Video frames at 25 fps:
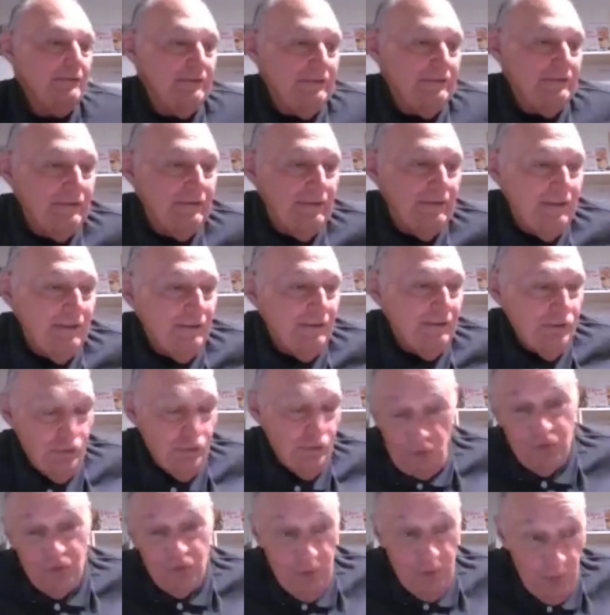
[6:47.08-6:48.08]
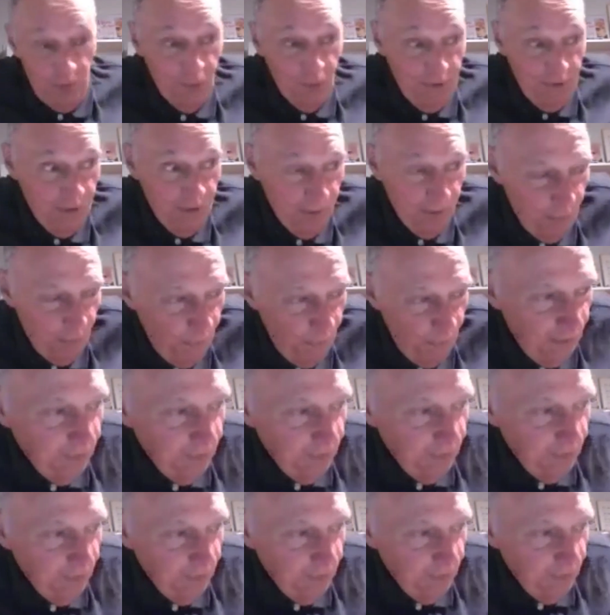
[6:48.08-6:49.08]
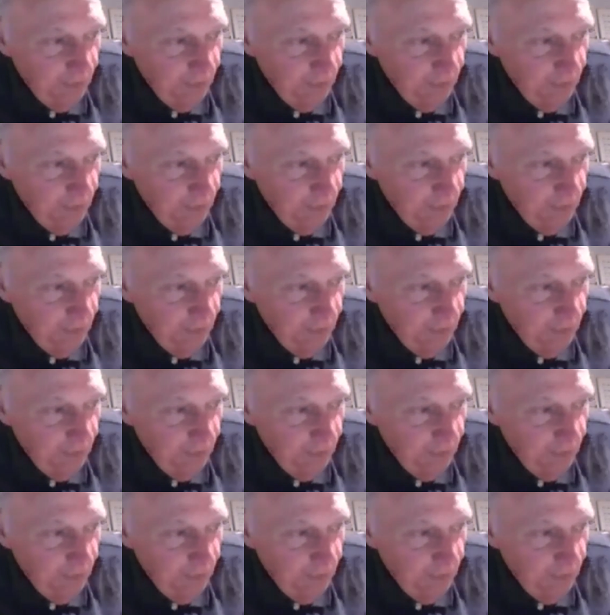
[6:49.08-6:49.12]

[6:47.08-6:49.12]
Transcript: I guess Jersey Boy #1, meaning